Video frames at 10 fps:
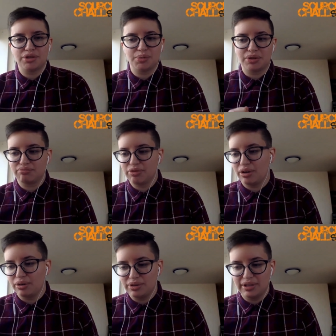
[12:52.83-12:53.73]
Sourcers
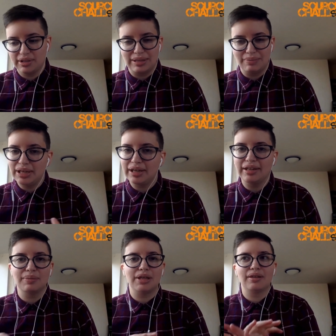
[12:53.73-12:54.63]
will go to the team
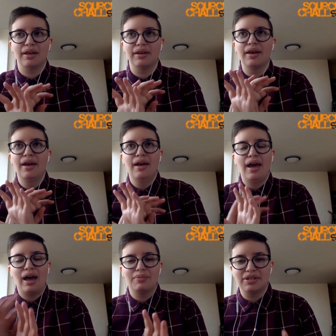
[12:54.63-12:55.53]
meeting, be like
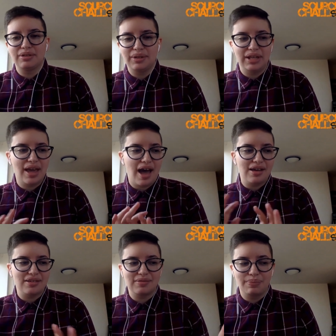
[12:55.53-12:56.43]

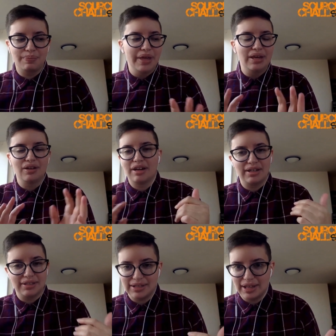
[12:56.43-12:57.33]
absolutely as
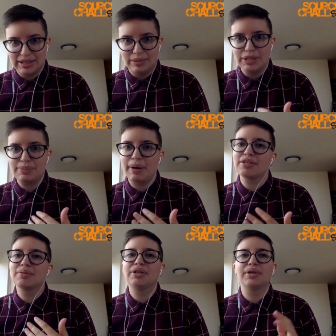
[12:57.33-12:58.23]
integrated into that team
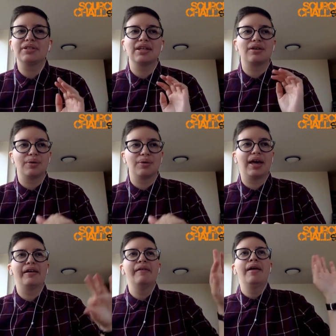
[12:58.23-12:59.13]
as possible, where it's like,
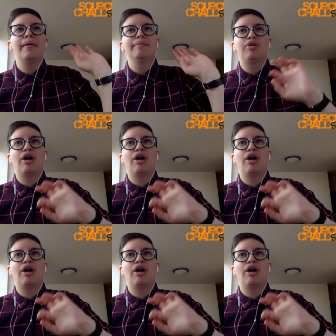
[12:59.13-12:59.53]
okay,